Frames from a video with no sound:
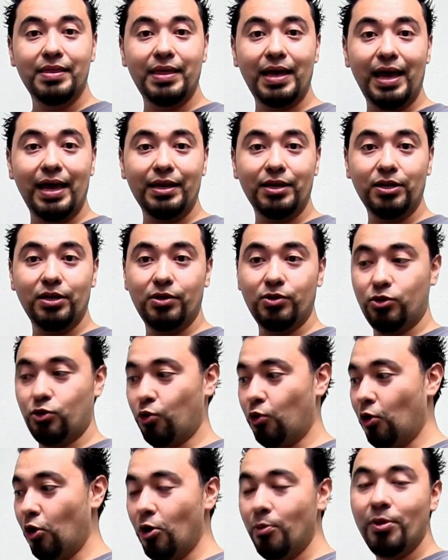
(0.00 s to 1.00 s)
that
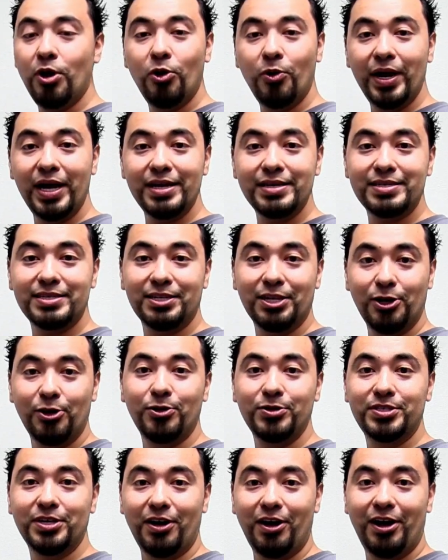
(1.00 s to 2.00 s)
Chrome OS
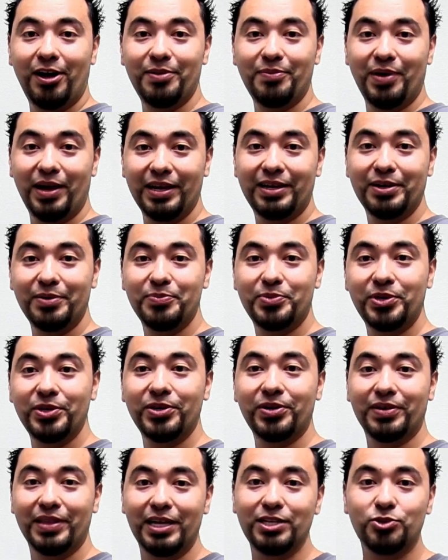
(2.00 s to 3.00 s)
loads on my
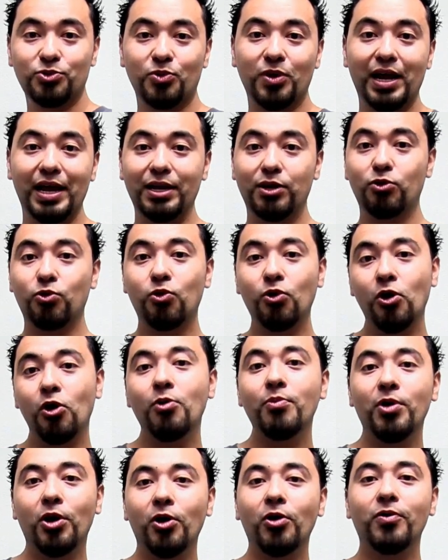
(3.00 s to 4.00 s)
computer. That's right,
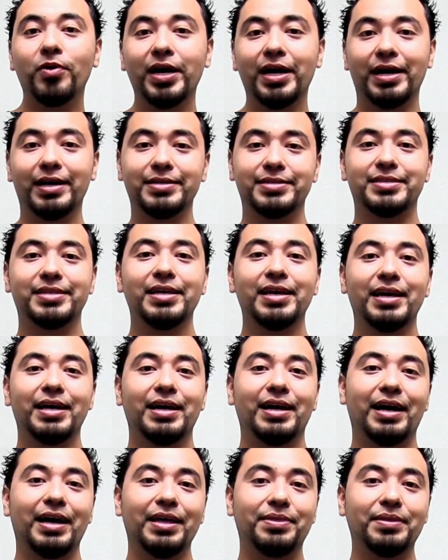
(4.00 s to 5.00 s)
Chrome OS.
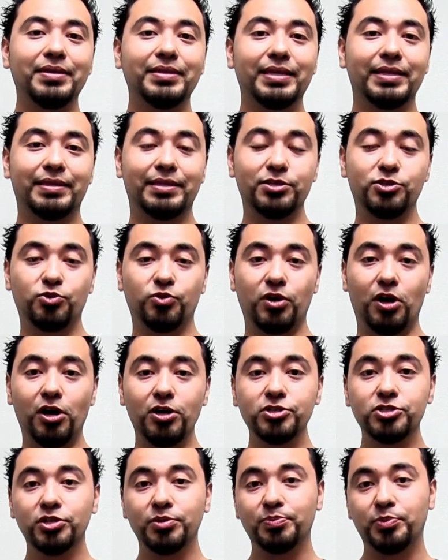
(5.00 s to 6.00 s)
I think that this would
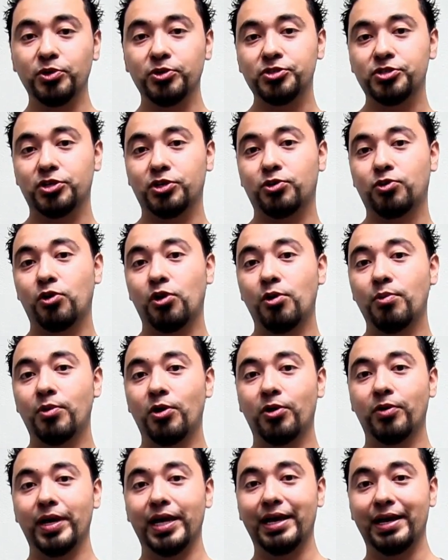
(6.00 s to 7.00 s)
also boost the Chrome
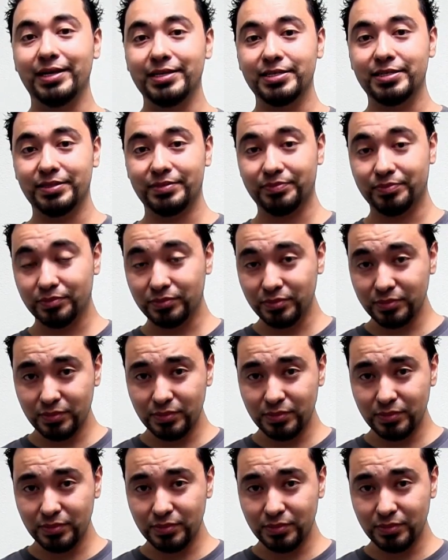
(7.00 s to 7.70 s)
OS